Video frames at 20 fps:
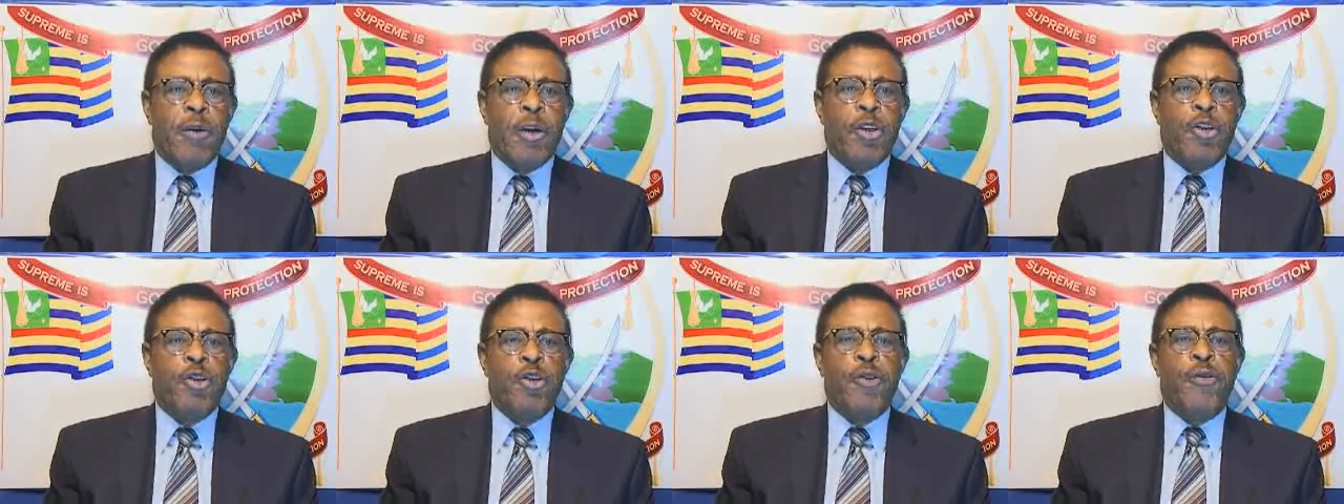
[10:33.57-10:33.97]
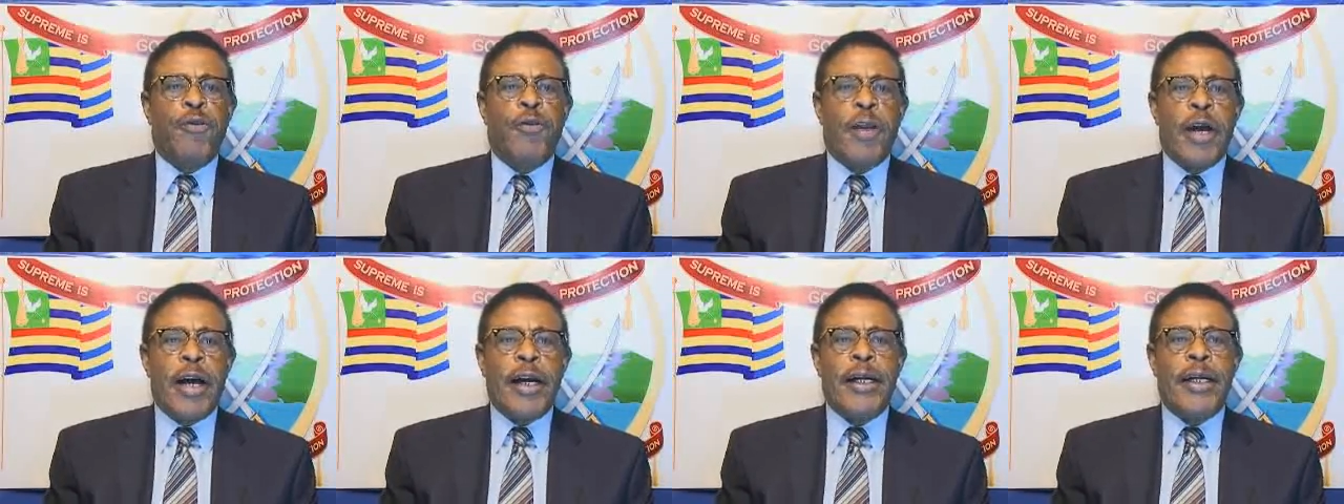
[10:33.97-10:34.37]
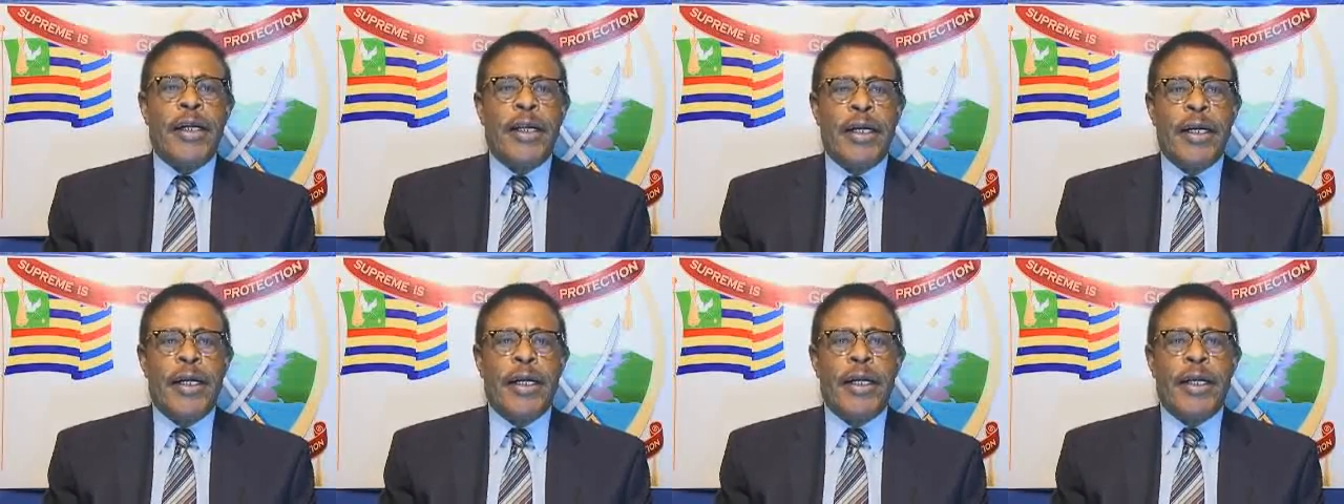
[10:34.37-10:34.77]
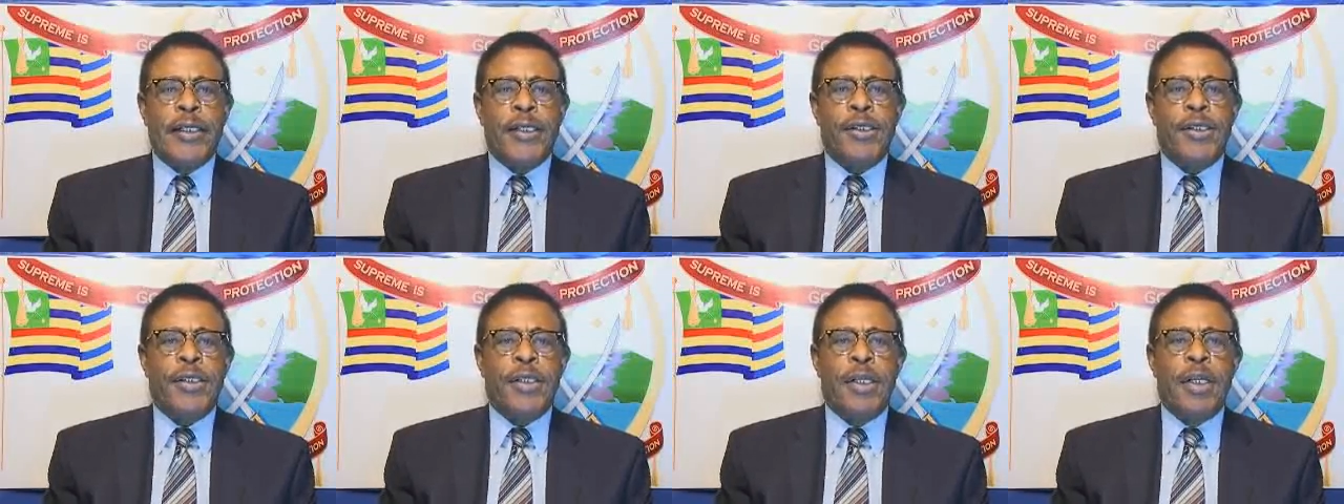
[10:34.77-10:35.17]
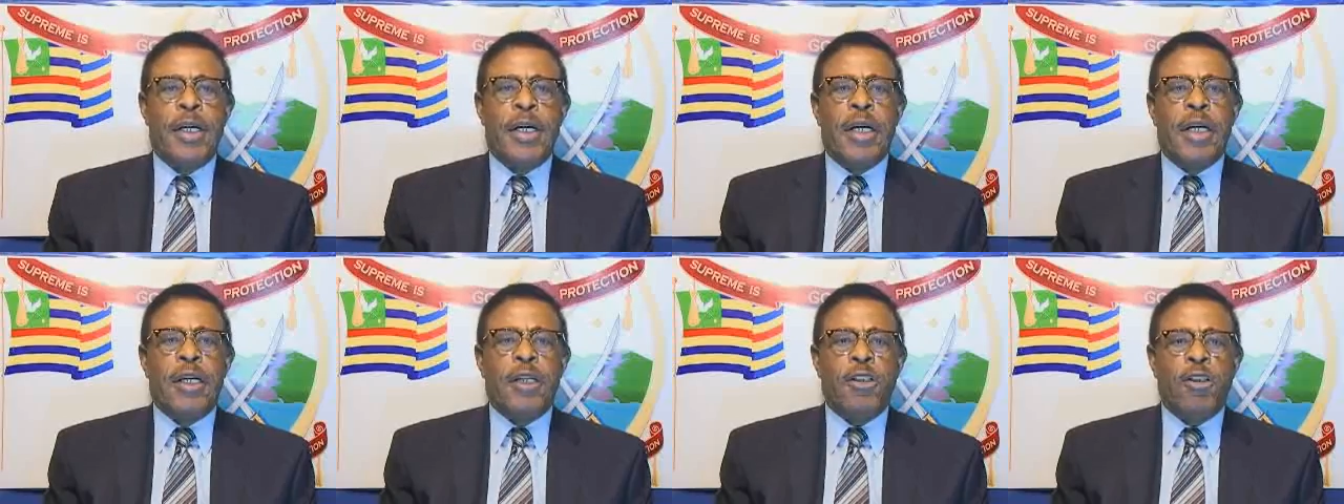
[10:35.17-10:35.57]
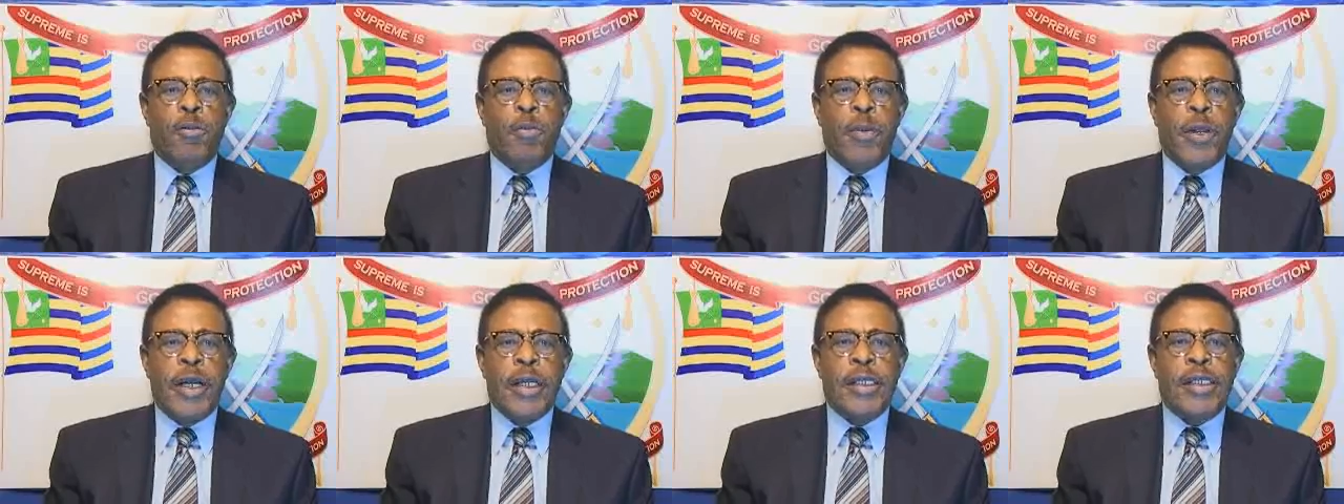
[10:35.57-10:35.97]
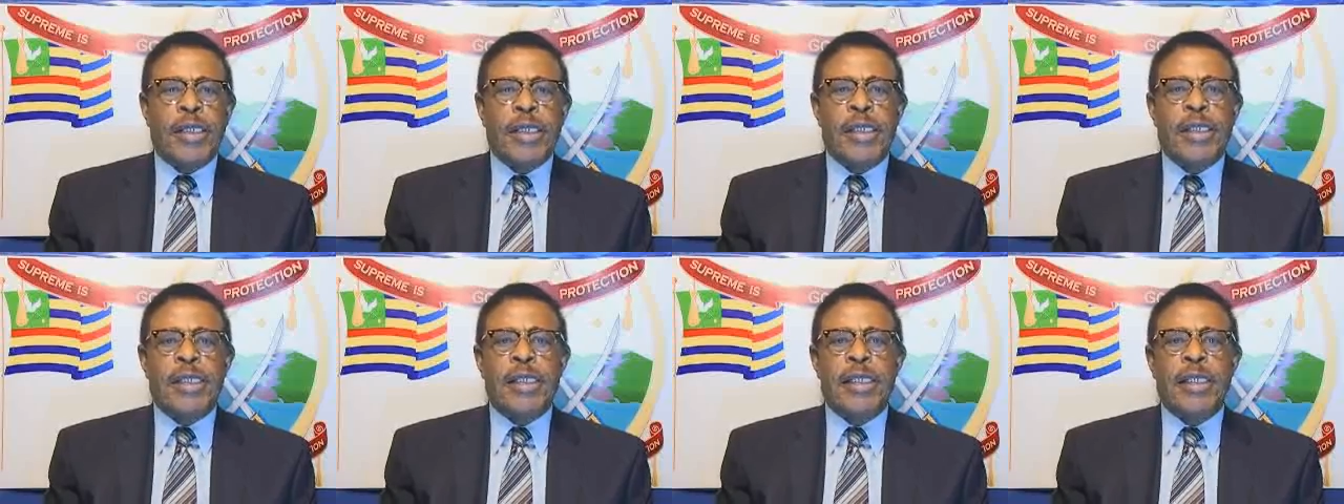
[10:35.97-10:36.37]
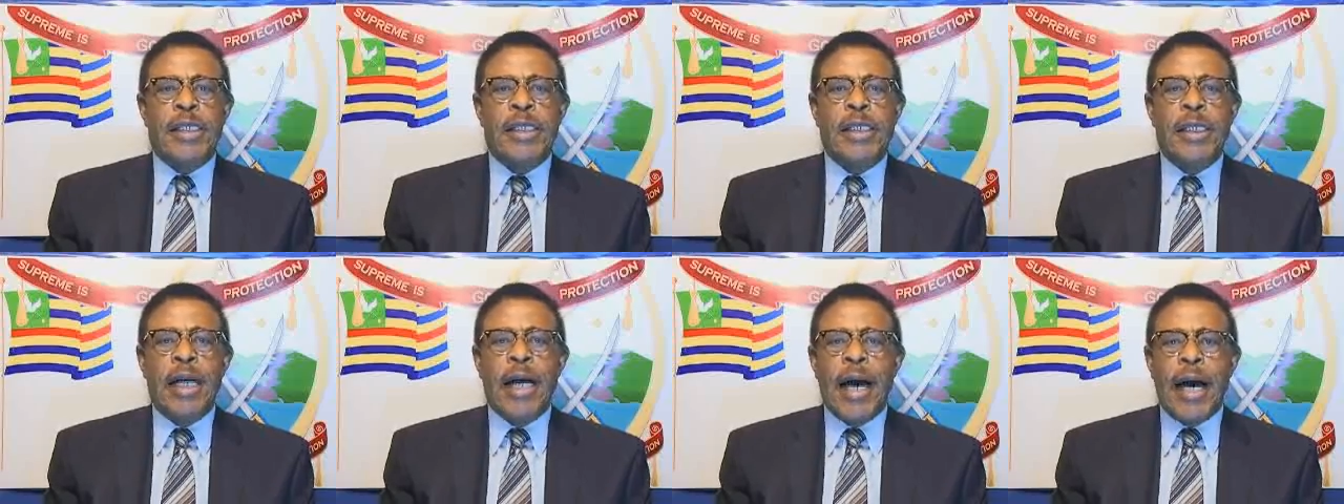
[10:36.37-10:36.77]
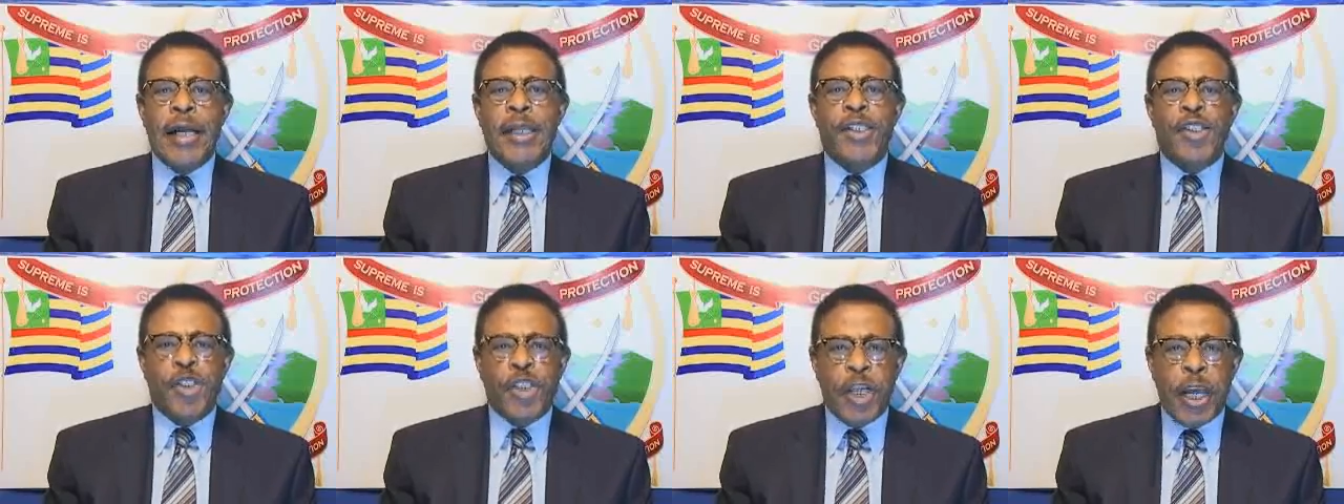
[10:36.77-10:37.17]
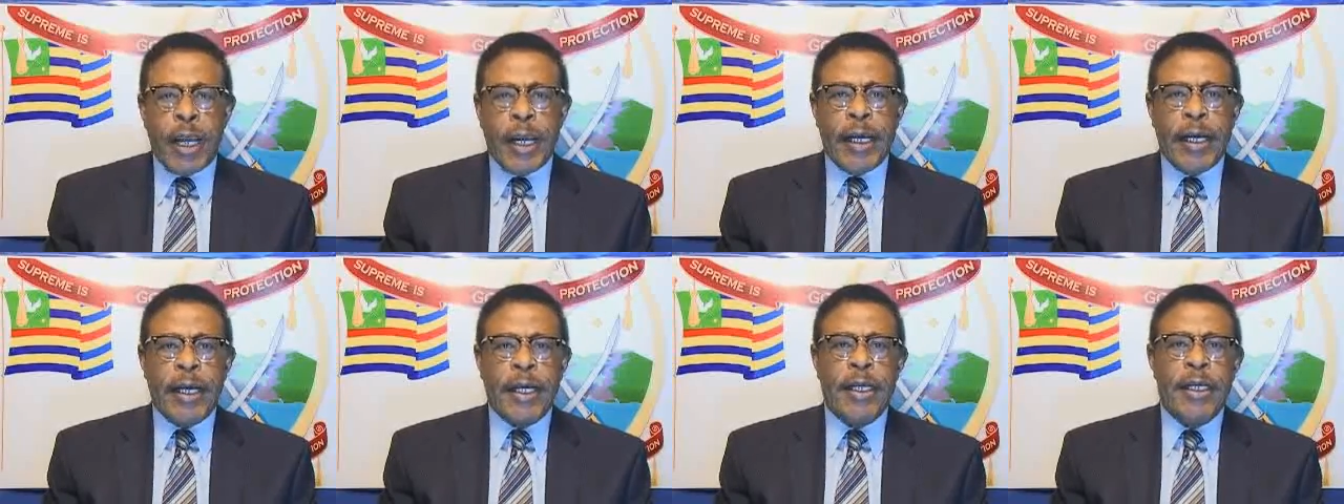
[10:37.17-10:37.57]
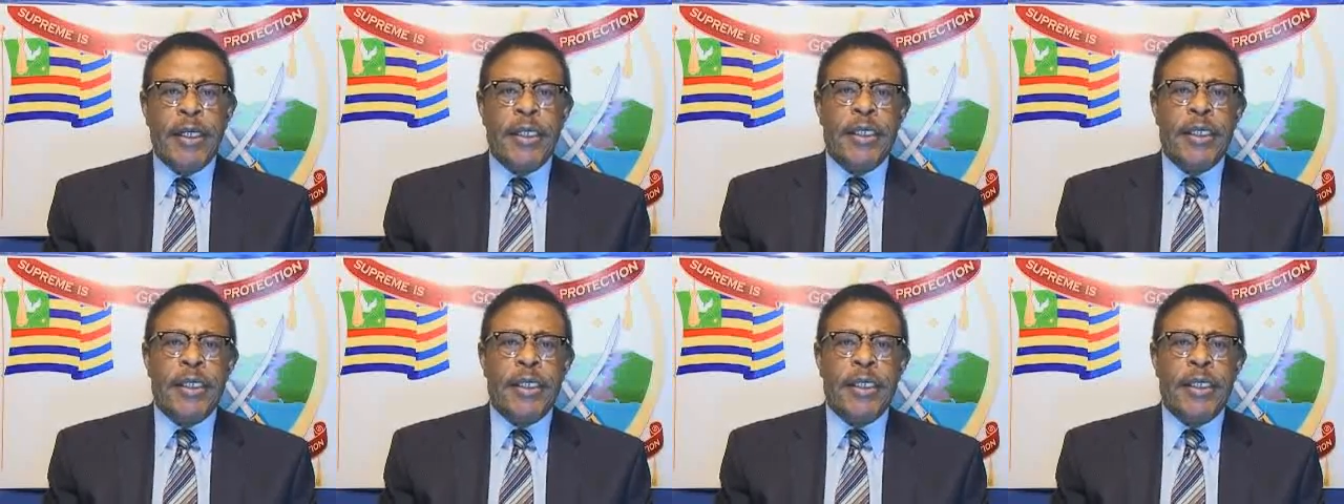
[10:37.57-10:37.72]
our new flag replaces the handshake